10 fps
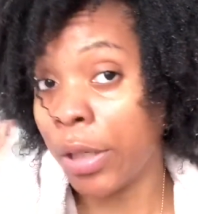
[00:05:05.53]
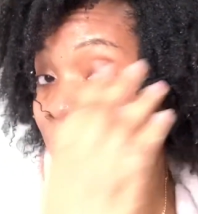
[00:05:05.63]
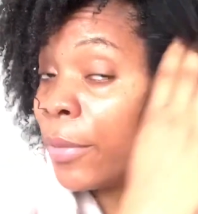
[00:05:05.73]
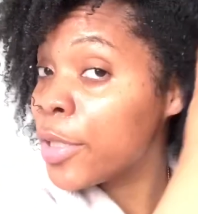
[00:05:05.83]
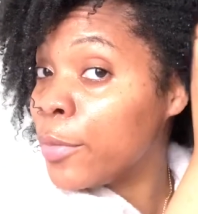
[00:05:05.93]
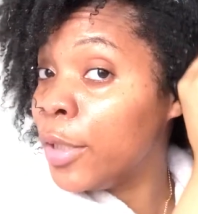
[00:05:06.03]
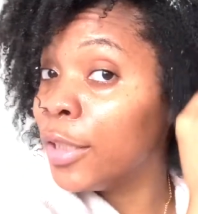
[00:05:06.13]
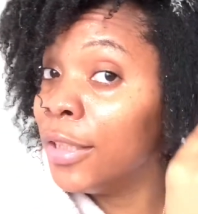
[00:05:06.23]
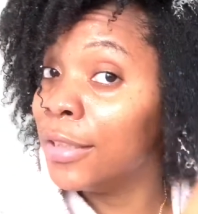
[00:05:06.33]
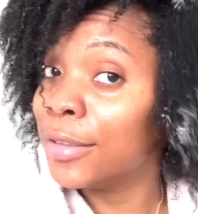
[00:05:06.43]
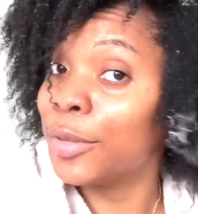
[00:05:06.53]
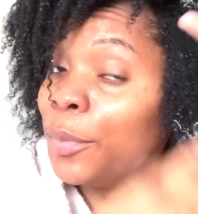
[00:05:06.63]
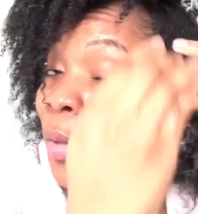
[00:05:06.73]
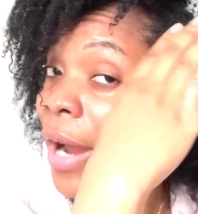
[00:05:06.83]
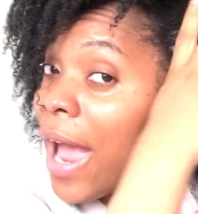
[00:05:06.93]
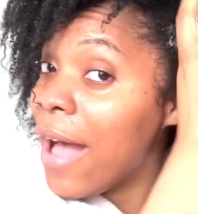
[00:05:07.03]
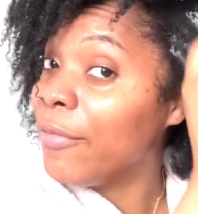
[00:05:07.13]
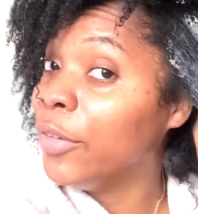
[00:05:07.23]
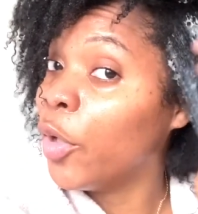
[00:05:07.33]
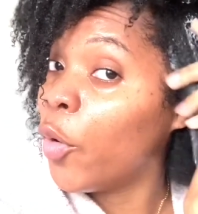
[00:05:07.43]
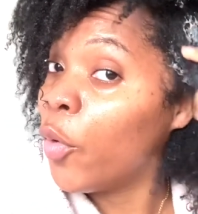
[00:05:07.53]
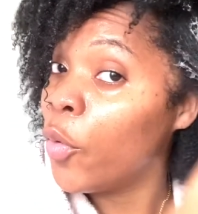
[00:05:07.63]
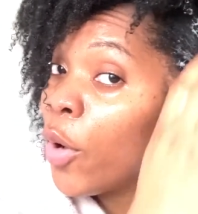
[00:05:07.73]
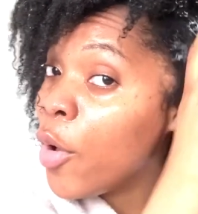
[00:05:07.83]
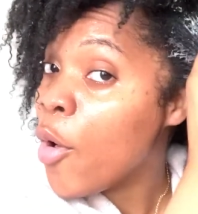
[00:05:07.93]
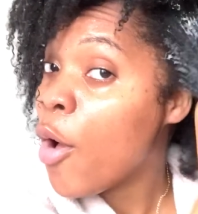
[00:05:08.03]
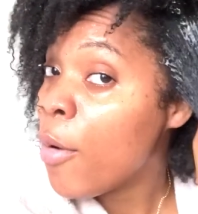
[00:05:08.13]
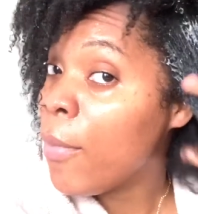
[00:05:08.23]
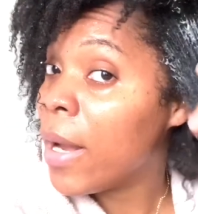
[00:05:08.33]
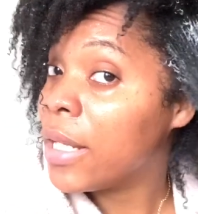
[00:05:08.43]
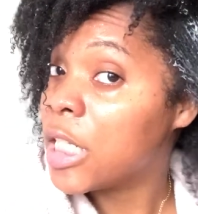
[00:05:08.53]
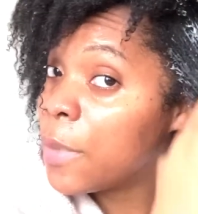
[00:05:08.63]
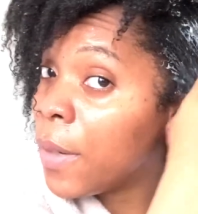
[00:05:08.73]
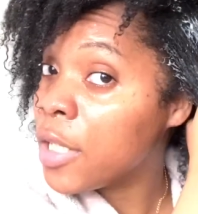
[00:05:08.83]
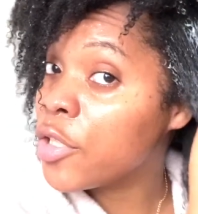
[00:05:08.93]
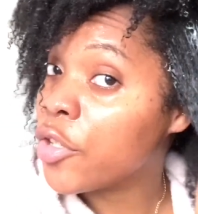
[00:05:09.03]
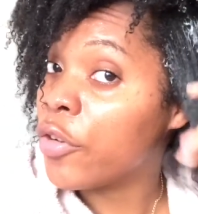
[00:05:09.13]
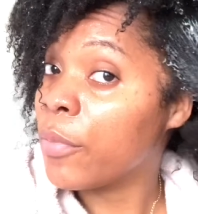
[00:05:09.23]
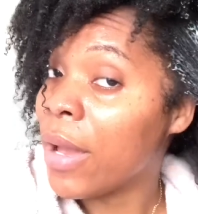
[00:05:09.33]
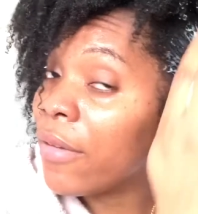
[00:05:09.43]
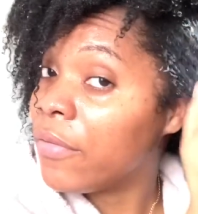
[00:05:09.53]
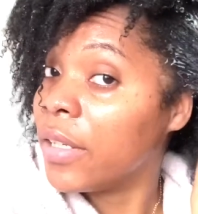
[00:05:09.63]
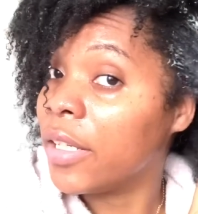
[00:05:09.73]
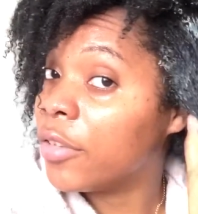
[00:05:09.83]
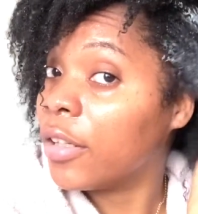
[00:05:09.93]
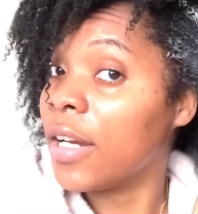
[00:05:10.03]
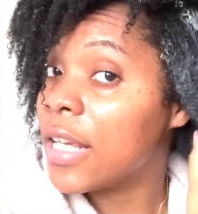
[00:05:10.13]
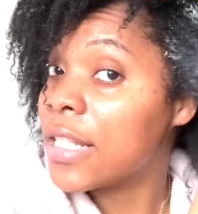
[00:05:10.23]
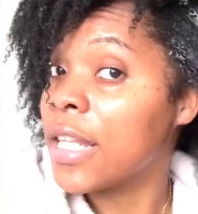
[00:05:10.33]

I'm a small YouTuber. I have nobody sponsoring my video, guys.